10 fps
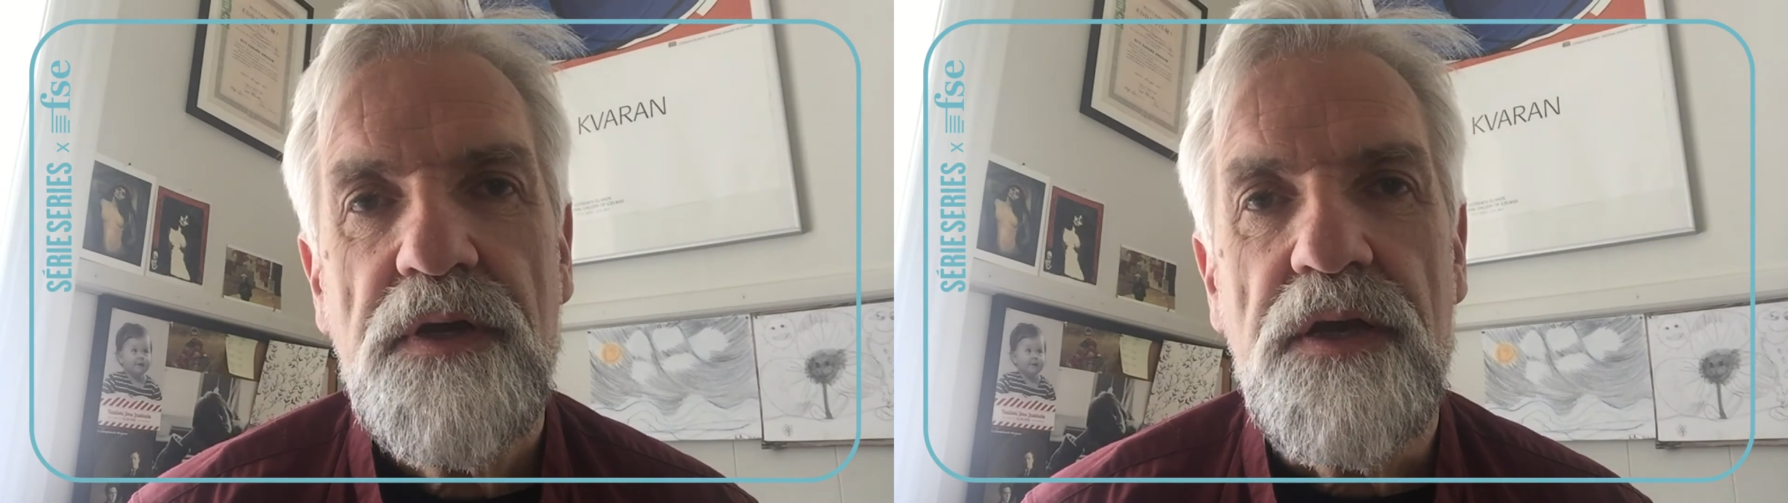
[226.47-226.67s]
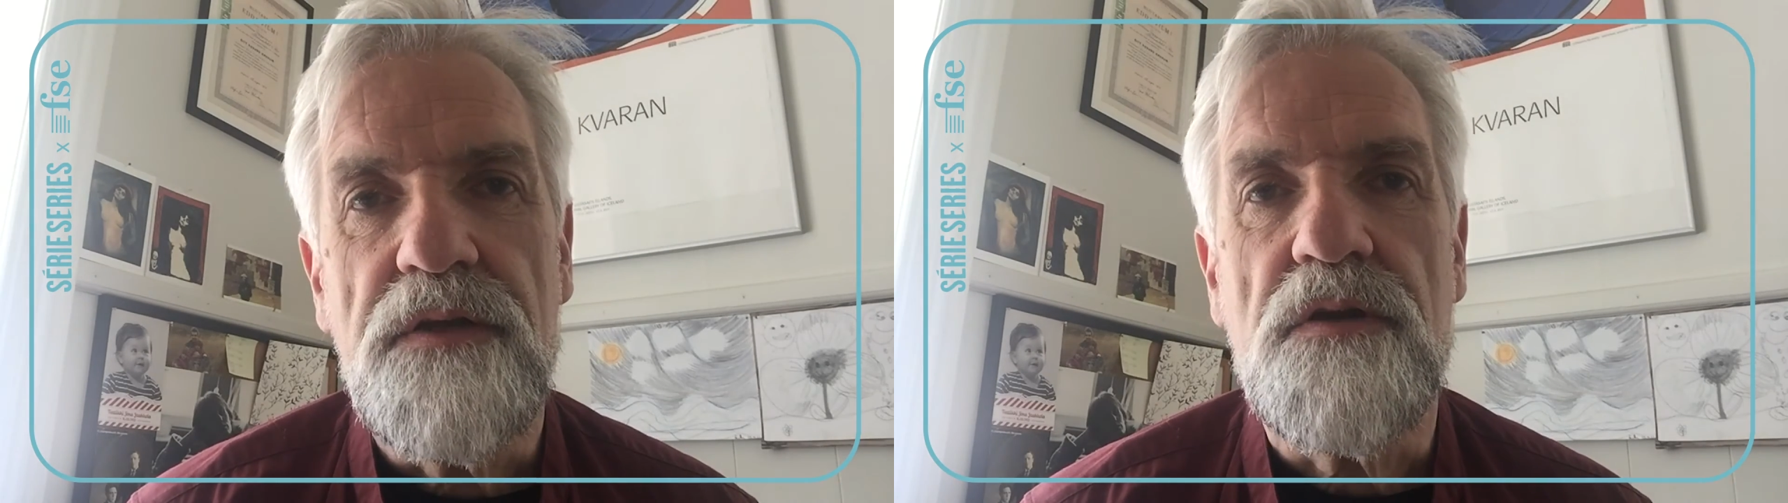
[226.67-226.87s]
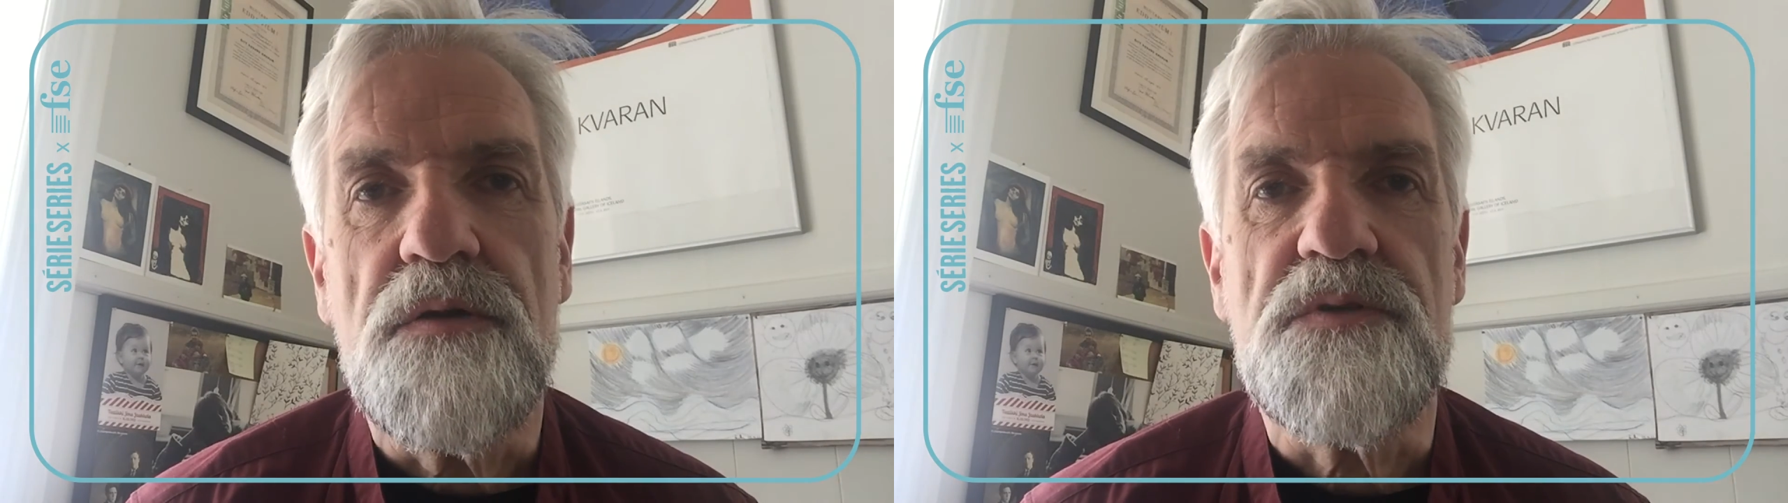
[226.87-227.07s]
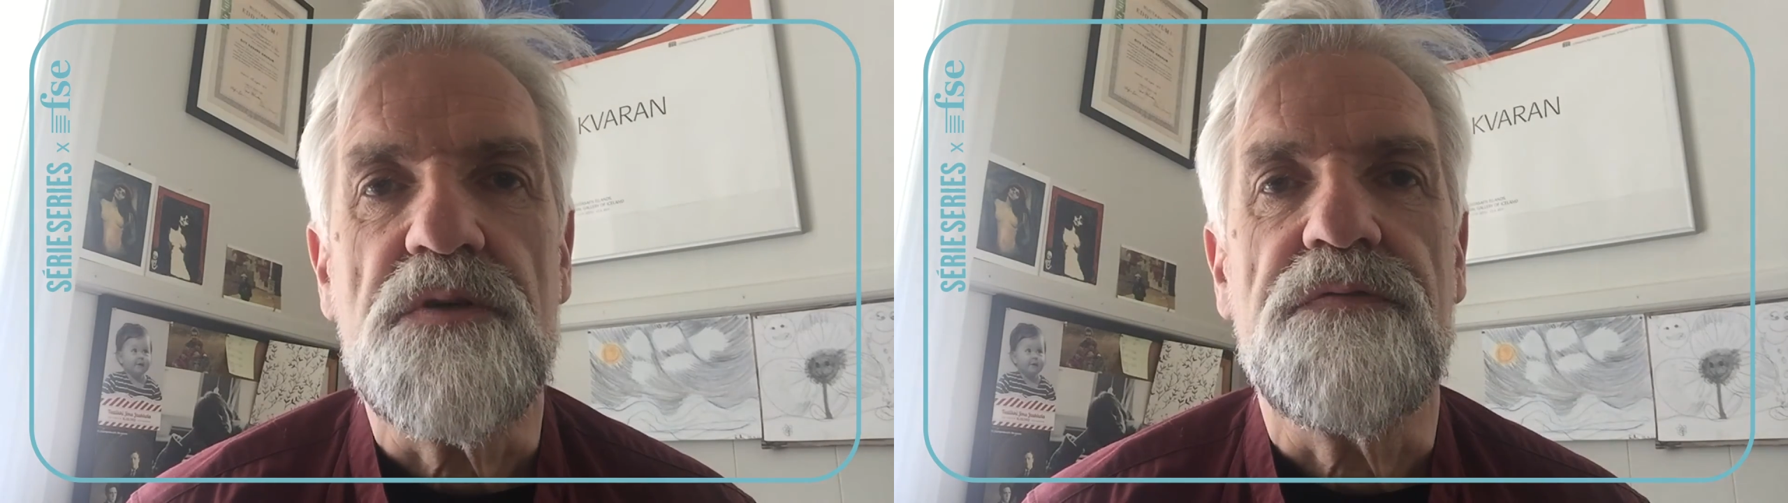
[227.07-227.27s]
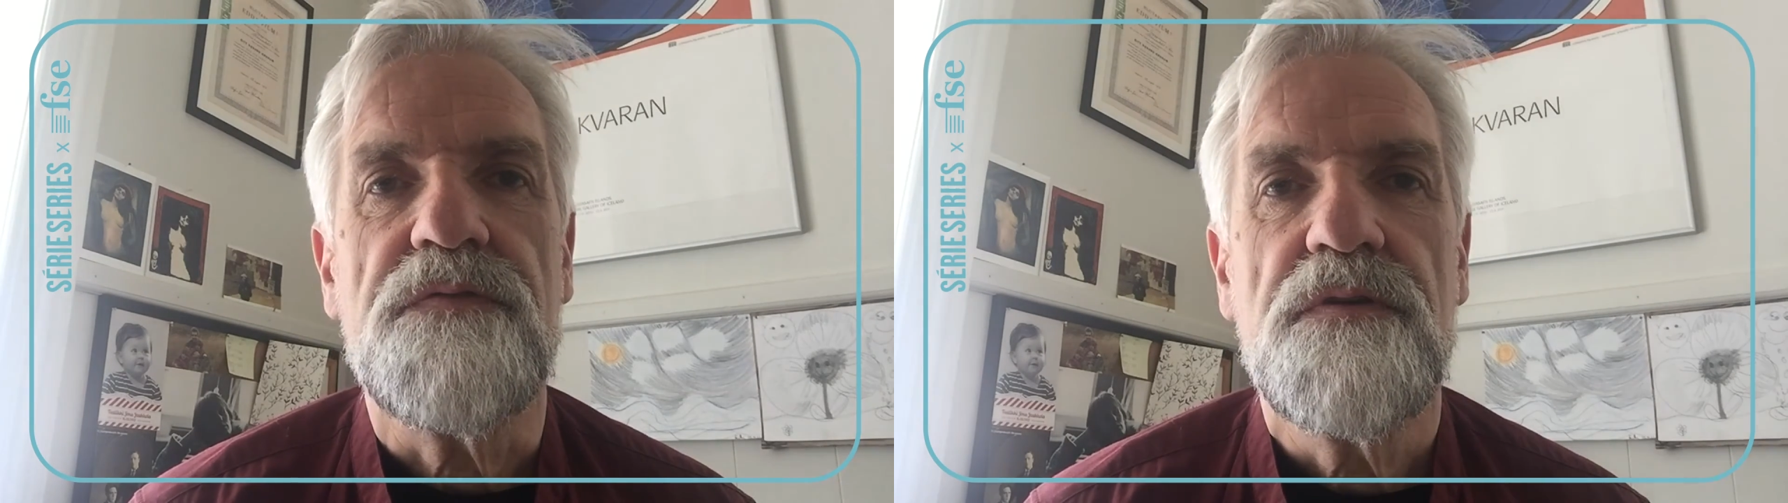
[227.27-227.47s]
in terms
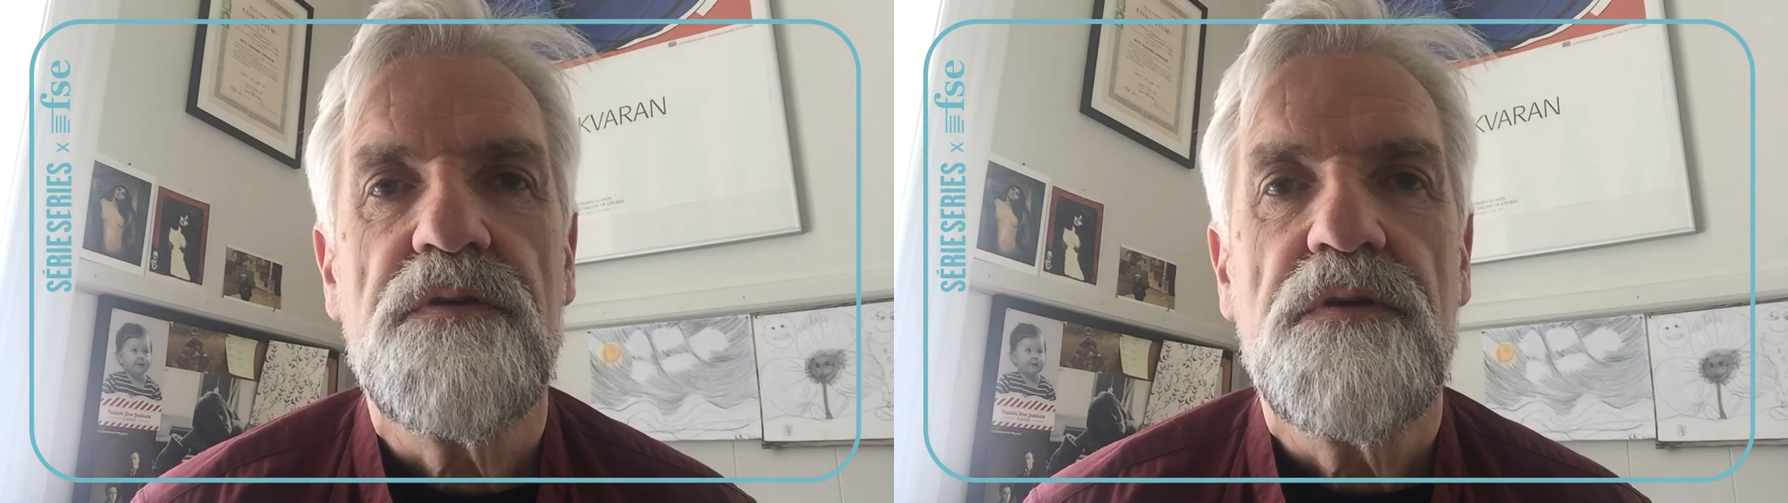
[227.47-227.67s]
of